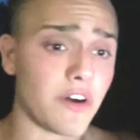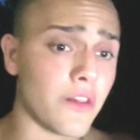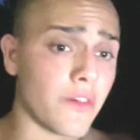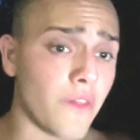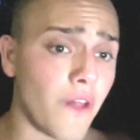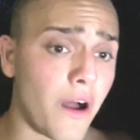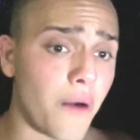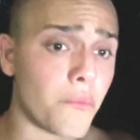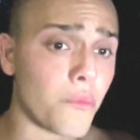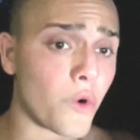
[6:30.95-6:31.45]
a
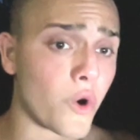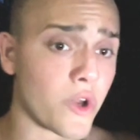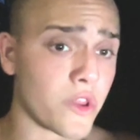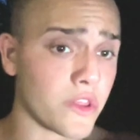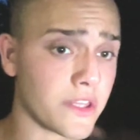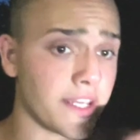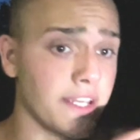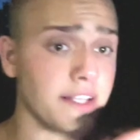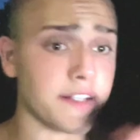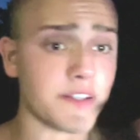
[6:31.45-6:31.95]
lot more
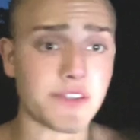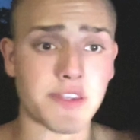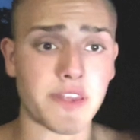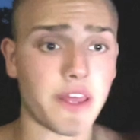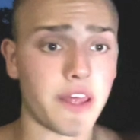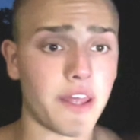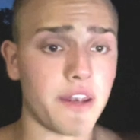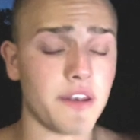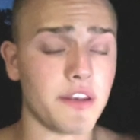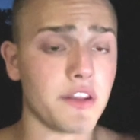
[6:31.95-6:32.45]
leads
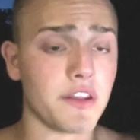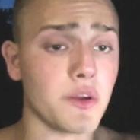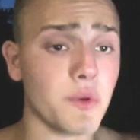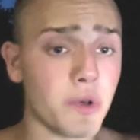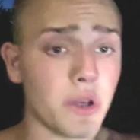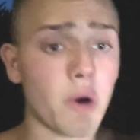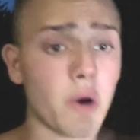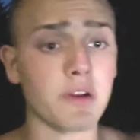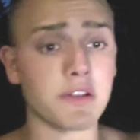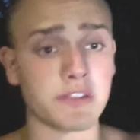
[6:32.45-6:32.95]
than you
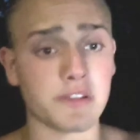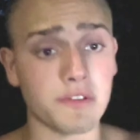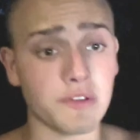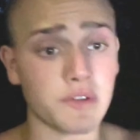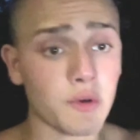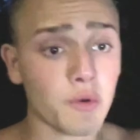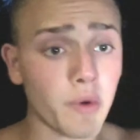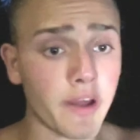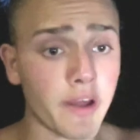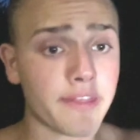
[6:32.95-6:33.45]
know what to
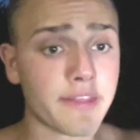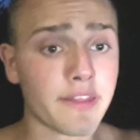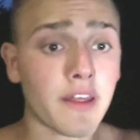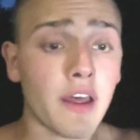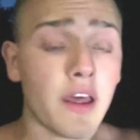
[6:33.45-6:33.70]
do with.